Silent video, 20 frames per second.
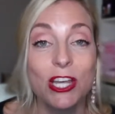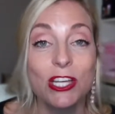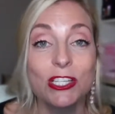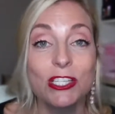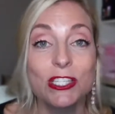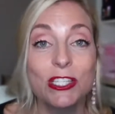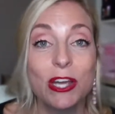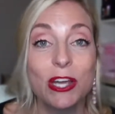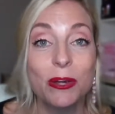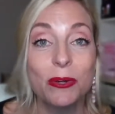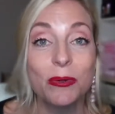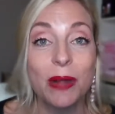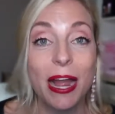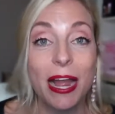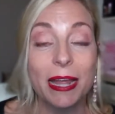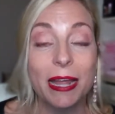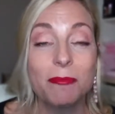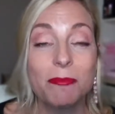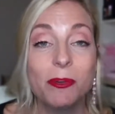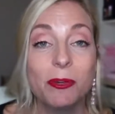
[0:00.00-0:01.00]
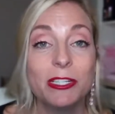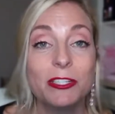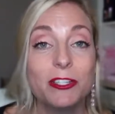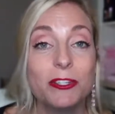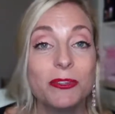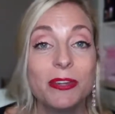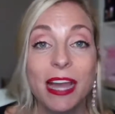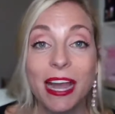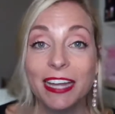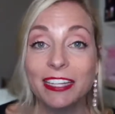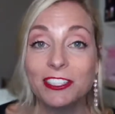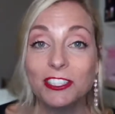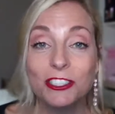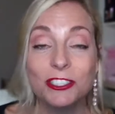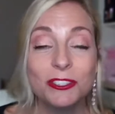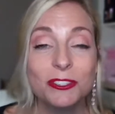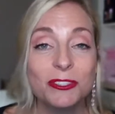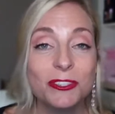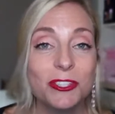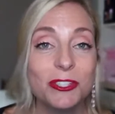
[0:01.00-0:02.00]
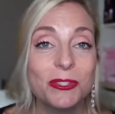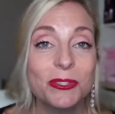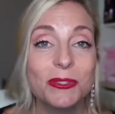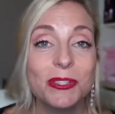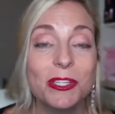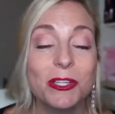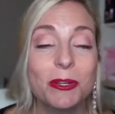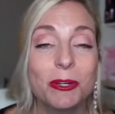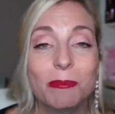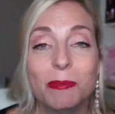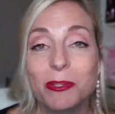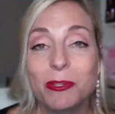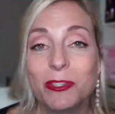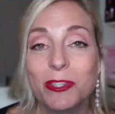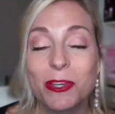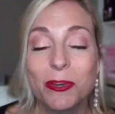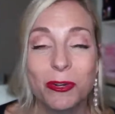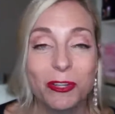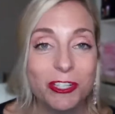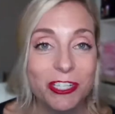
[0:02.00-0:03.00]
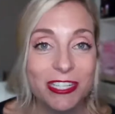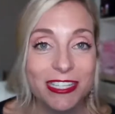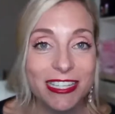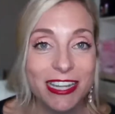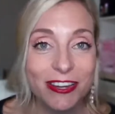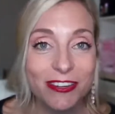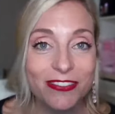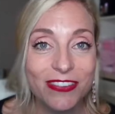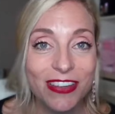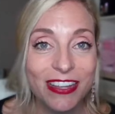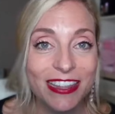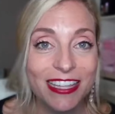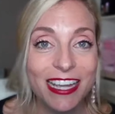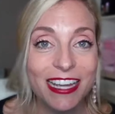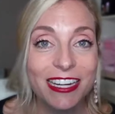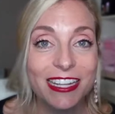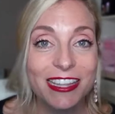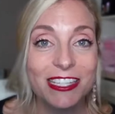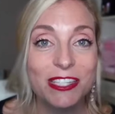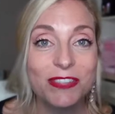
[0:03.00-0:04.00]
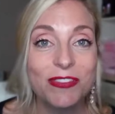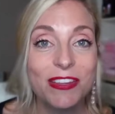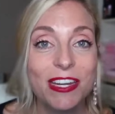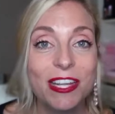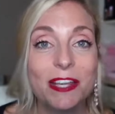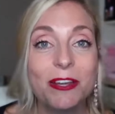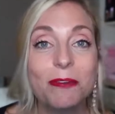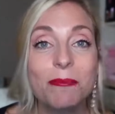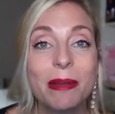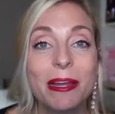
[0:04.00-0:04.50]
So I'm going to guide you to your most gorgeous self at the end of this video.